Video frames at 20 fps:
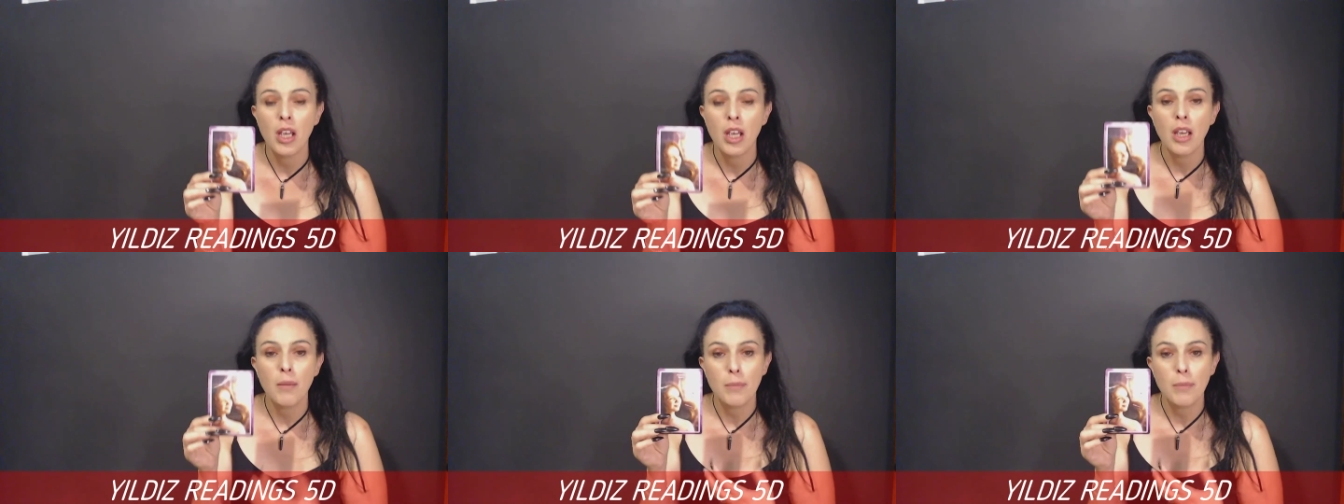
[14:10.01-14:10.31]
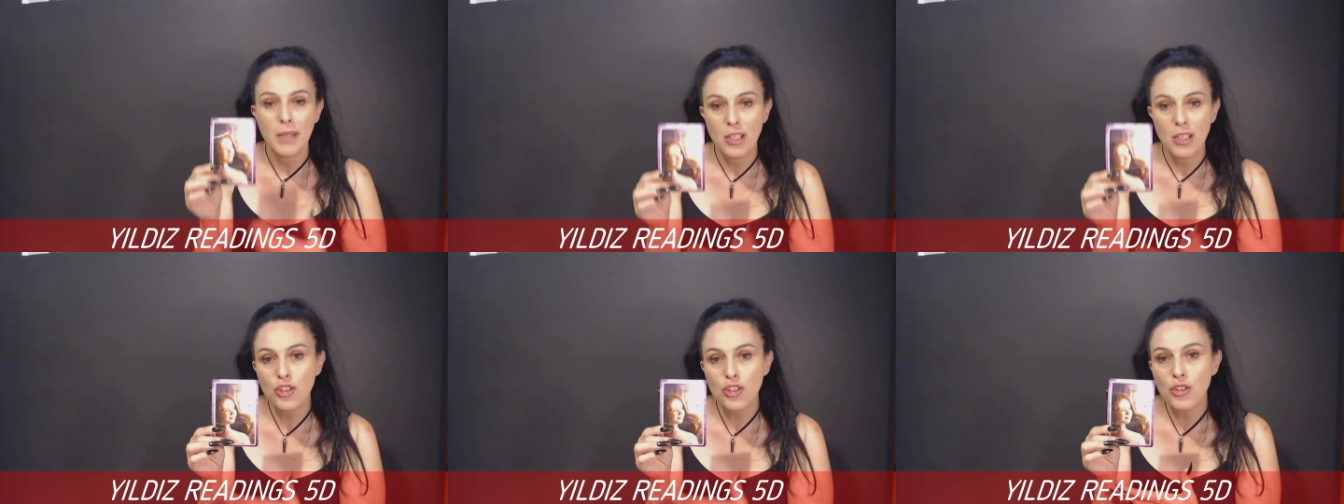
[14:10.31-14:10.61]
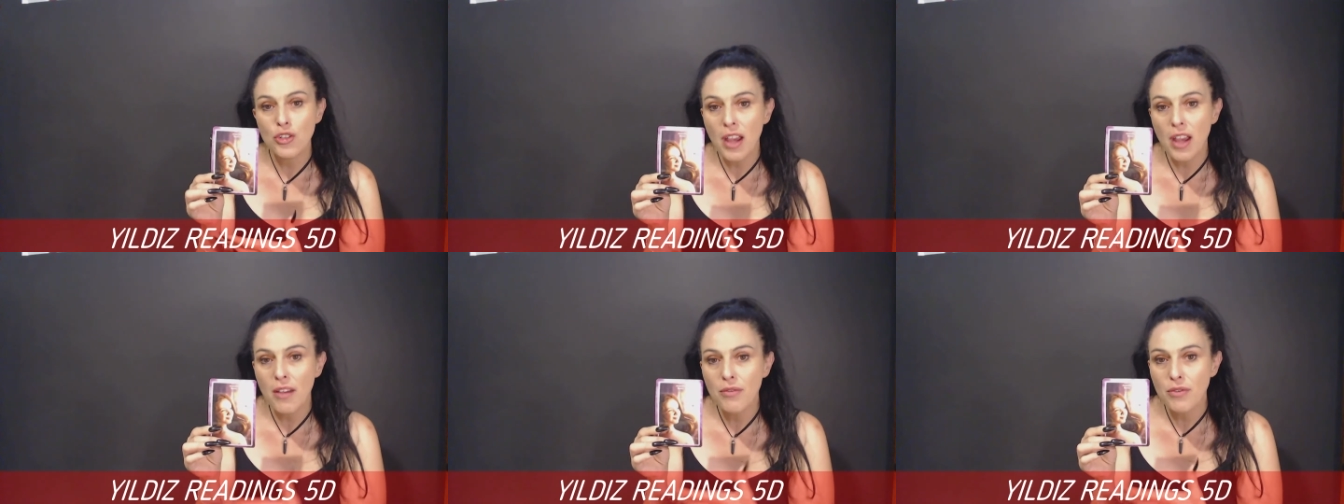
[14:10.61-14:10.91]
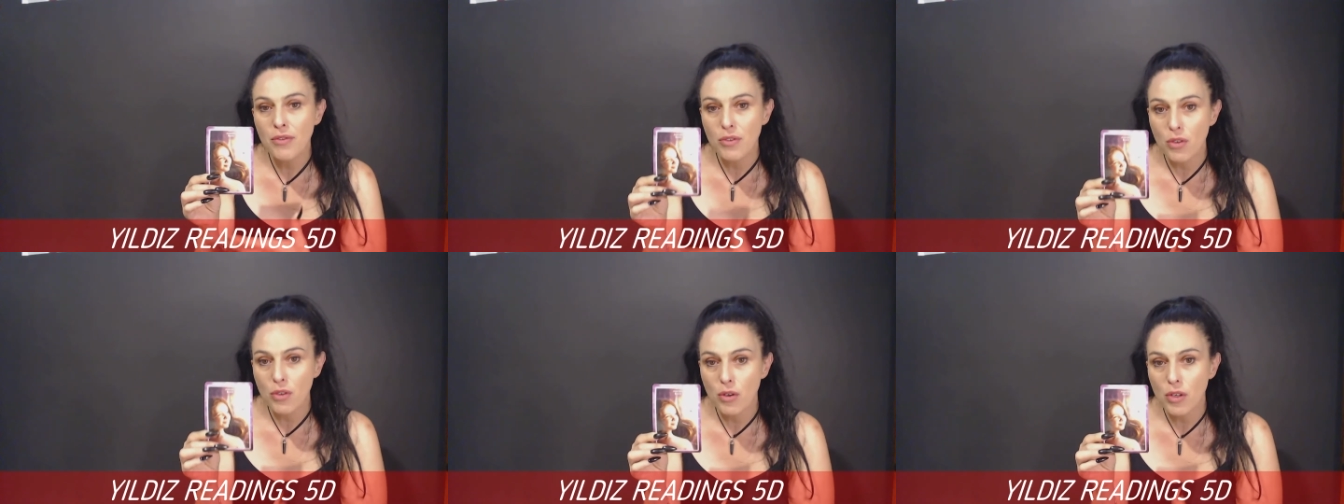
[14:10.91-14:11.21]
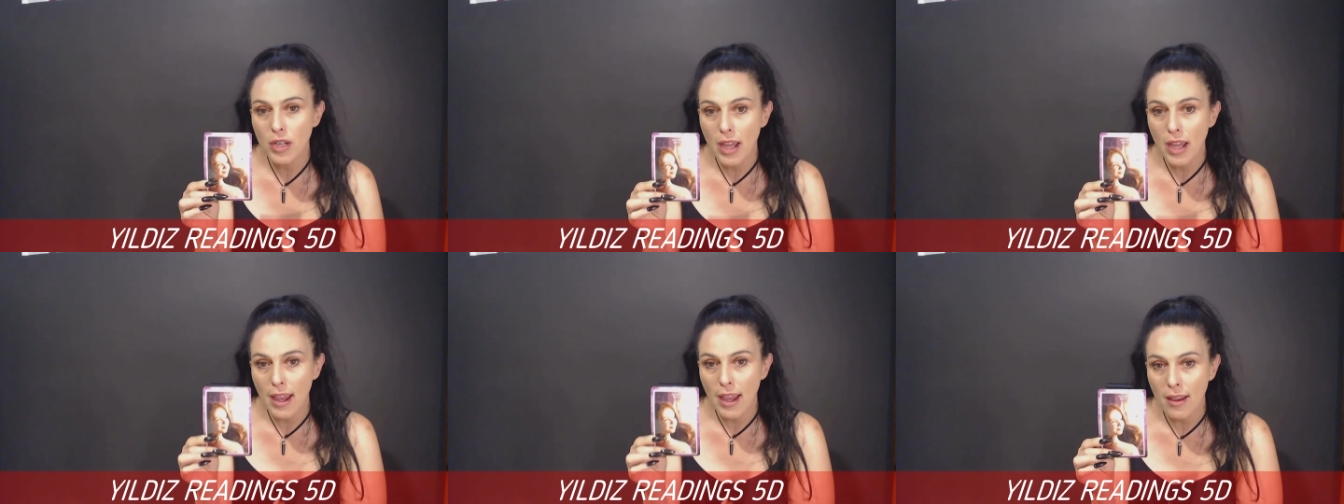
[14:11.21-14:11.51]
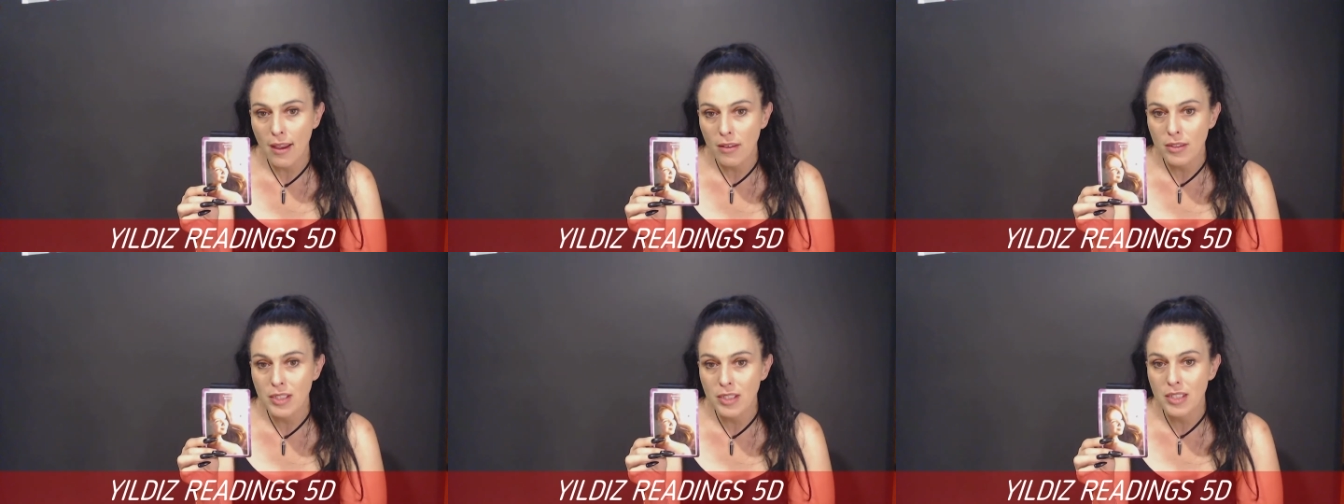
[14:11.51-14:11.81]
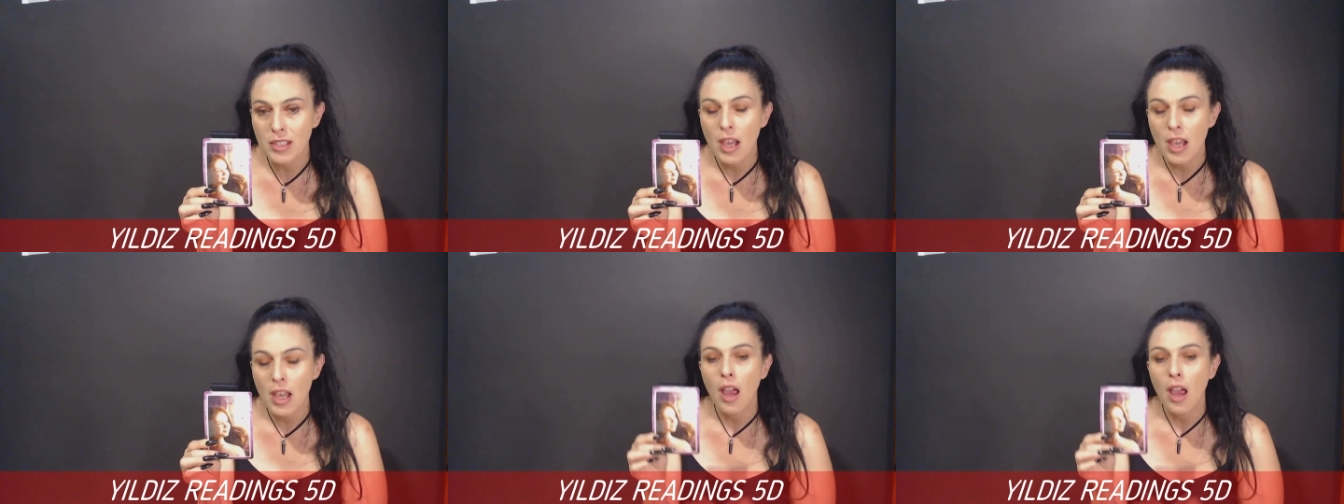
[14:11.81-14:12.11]
because you have third
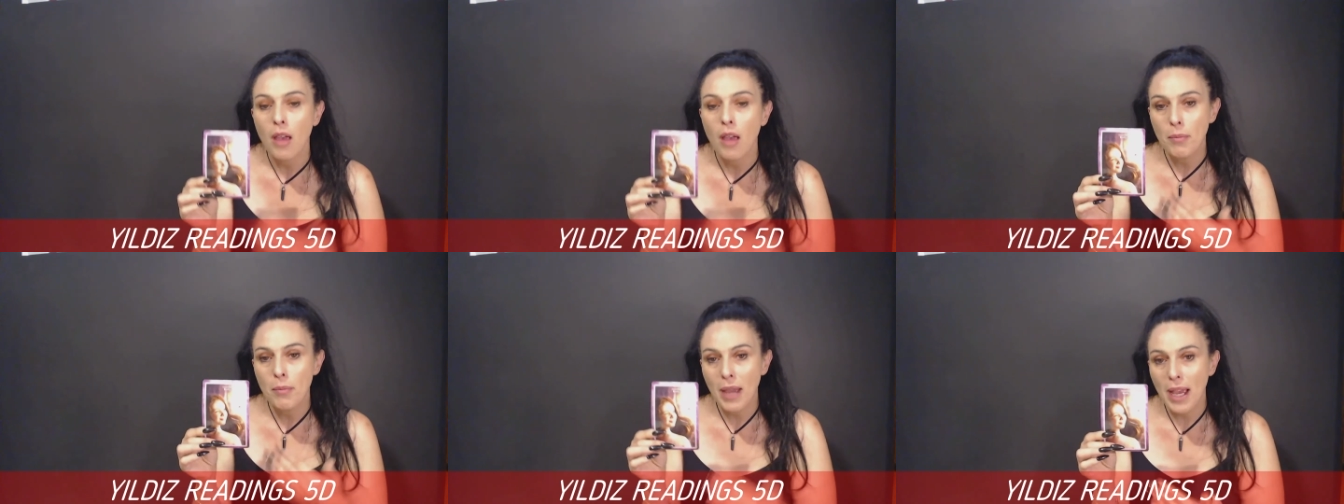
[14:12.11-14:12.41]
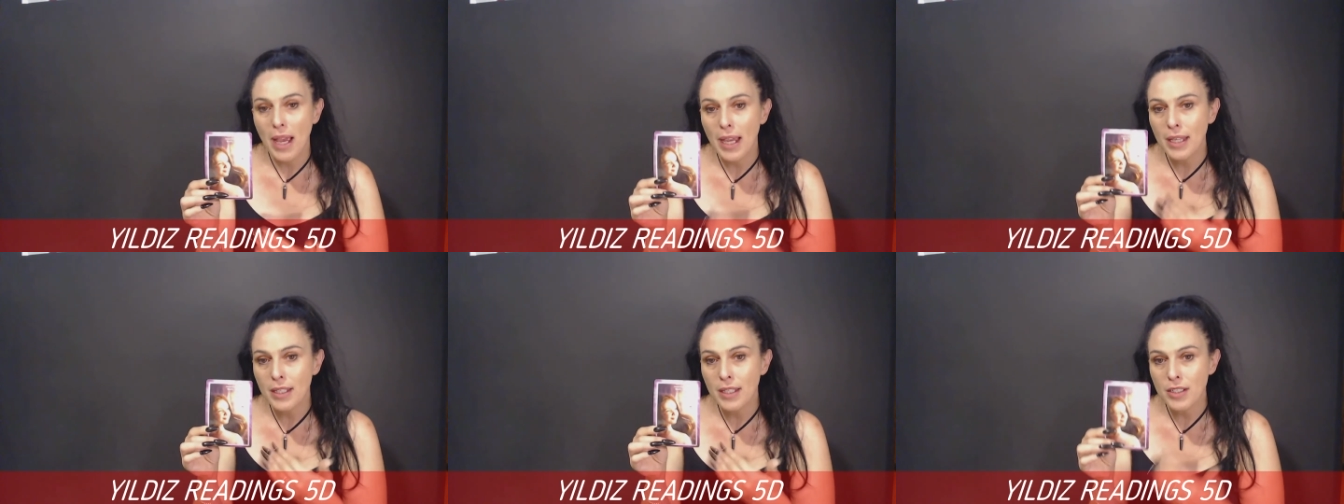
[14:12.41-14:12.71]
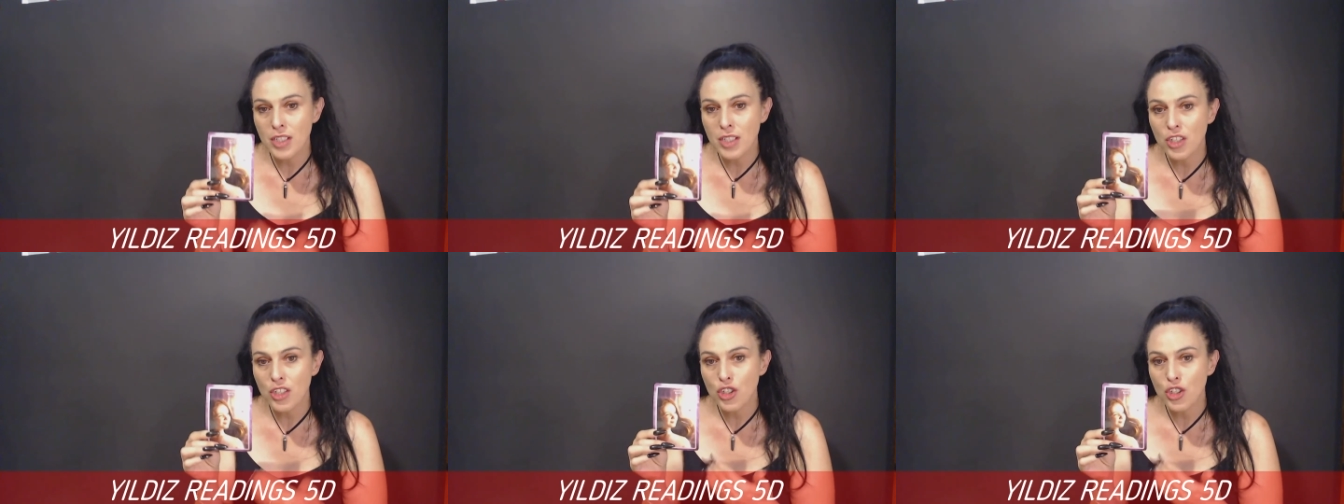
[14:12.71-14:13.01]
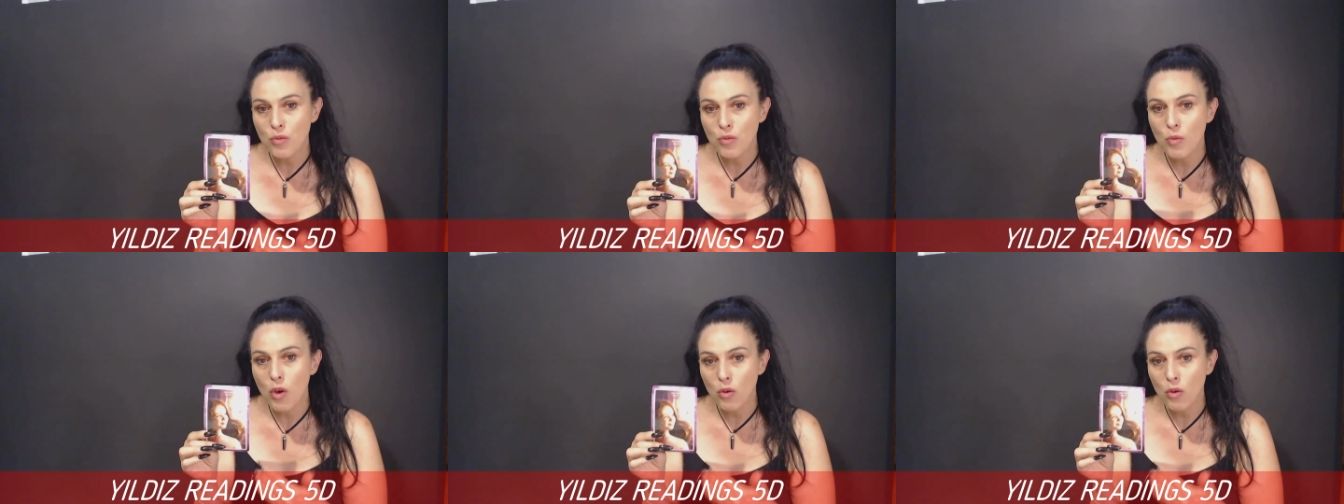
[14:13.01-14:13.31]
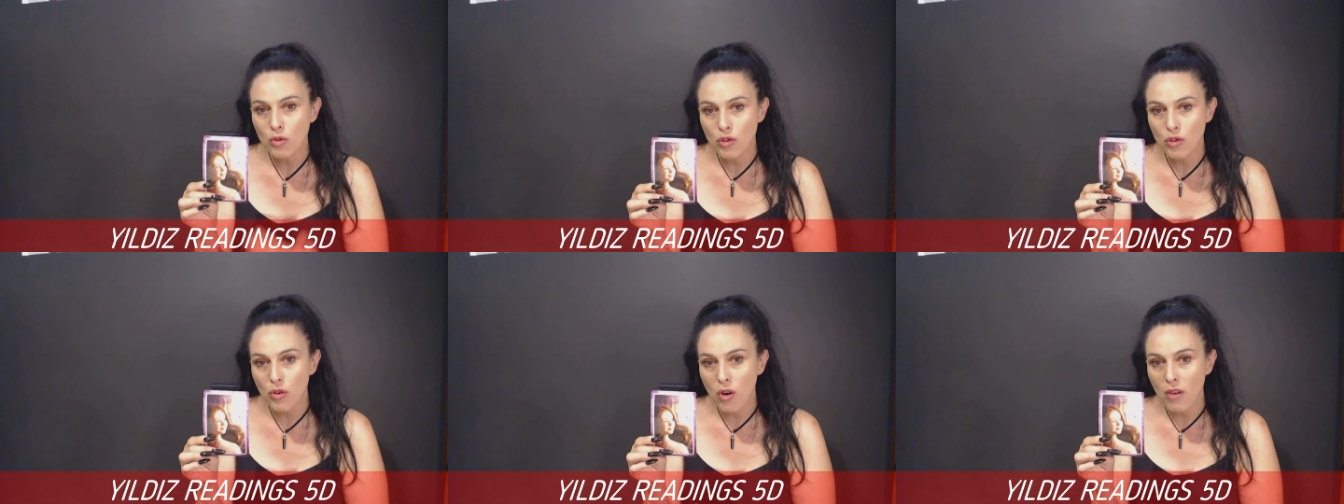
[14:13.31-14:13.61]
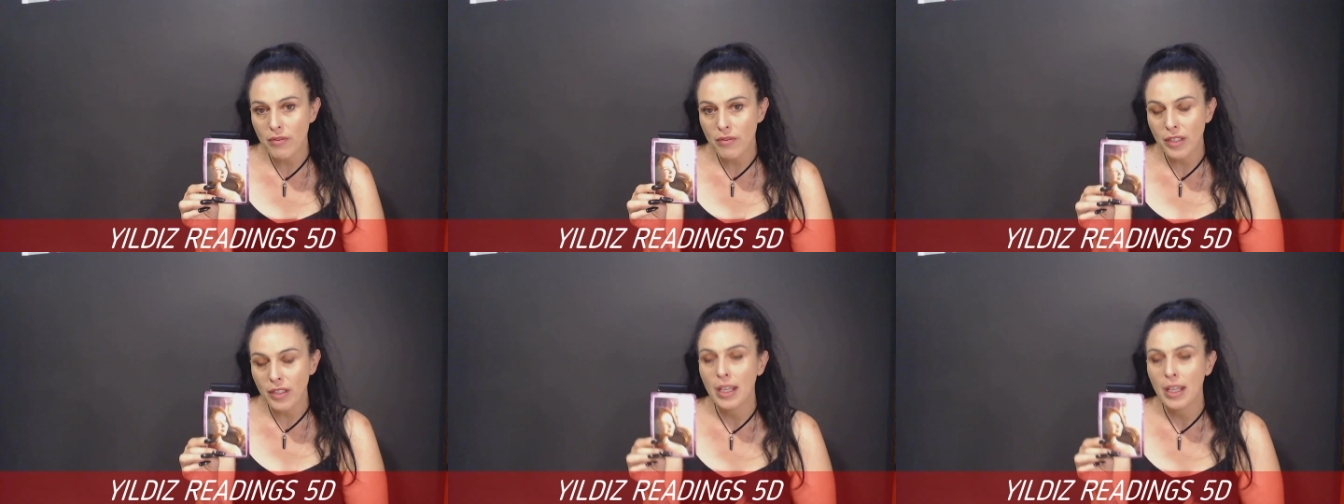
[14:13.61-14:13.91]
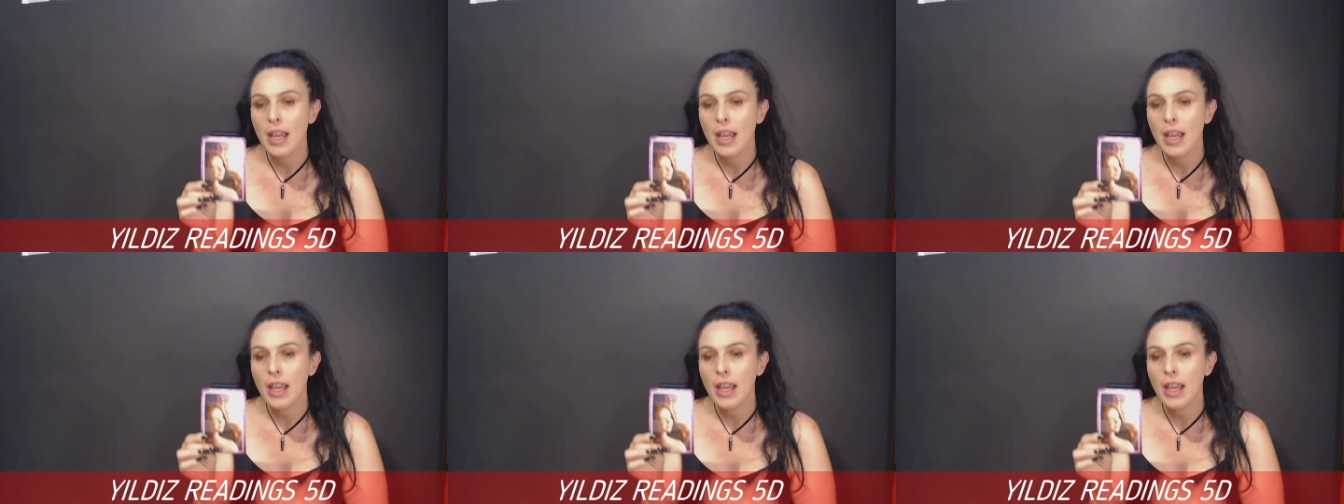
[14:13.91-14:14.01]
house, paying attention while driving,